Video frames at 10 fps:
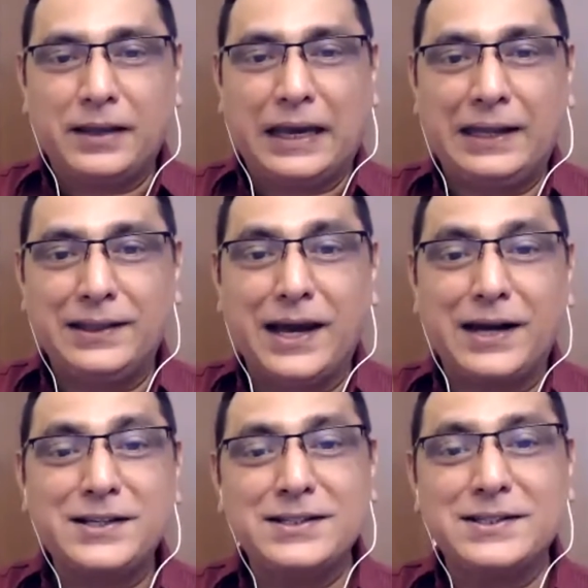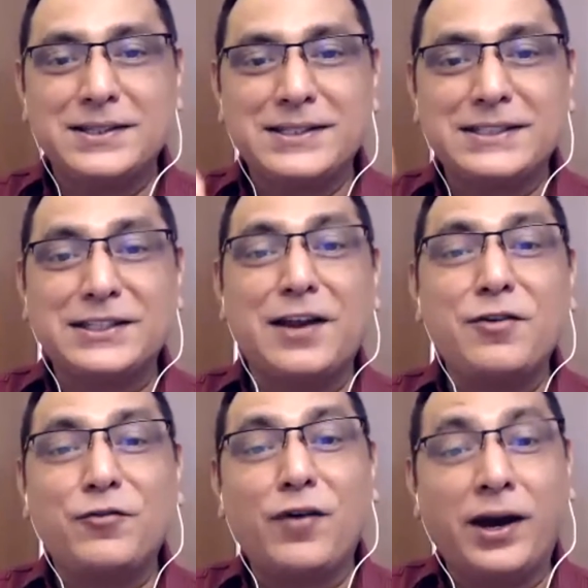and that is
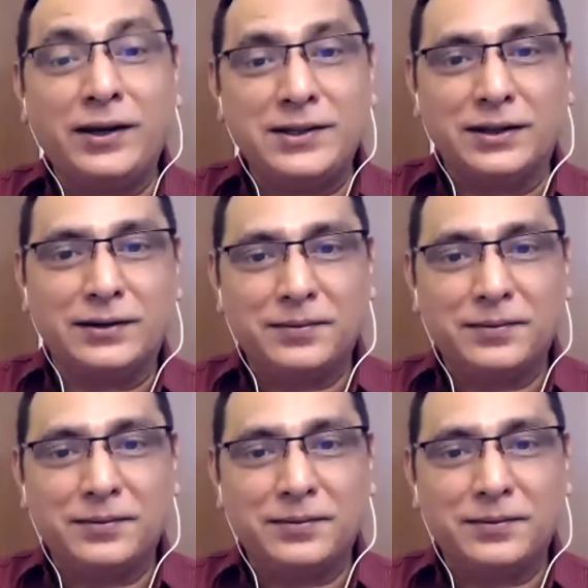self-ideal.